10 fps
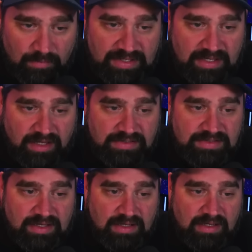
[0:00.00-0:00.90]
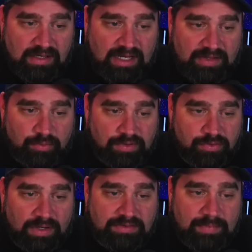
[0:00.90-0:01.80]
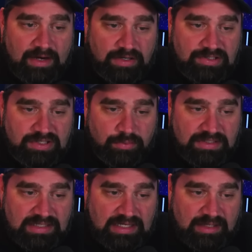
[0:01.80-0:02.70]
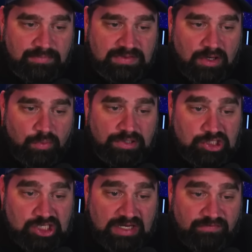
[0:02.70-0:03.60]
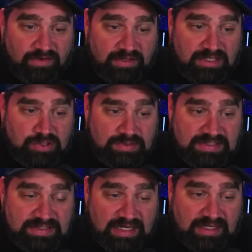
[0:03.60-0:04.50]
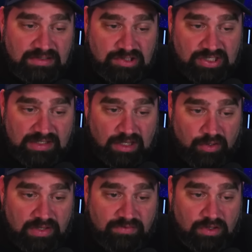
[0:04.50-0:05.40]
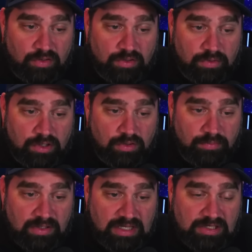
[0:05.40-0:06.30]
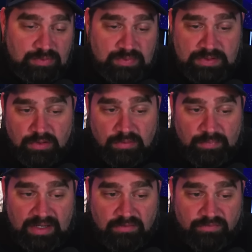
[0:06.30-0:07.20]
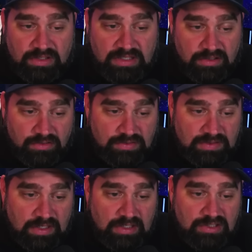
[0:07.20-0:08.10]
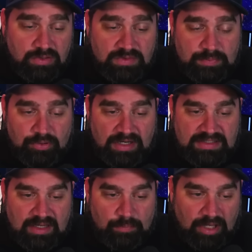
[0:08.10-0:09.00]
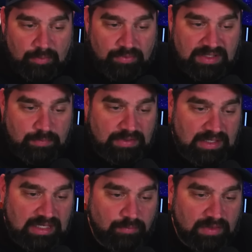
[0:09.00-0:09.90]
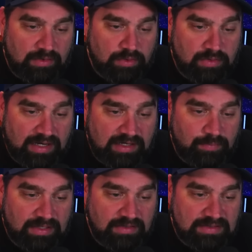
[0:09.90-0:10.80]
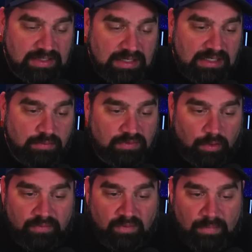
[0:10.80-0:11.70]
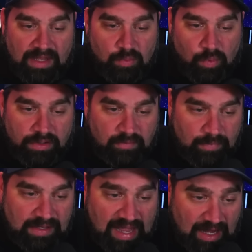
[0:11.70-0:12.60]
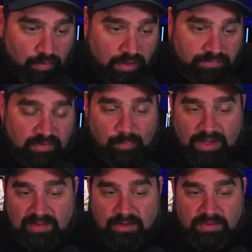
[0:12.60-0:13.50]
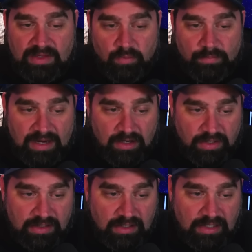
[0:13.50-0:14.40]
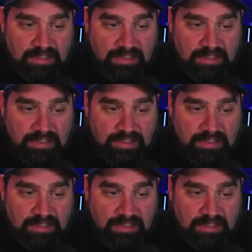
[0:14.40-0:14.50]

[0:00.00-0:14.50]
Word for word: because uh, there were throughout the marriage, there were times when Jen felt like she was second to J Lo, even though there were no communication between her and Ben for years. She was surprised at how public he became when they were united because he was always a man who wanted to be out of the spotlight when they were married.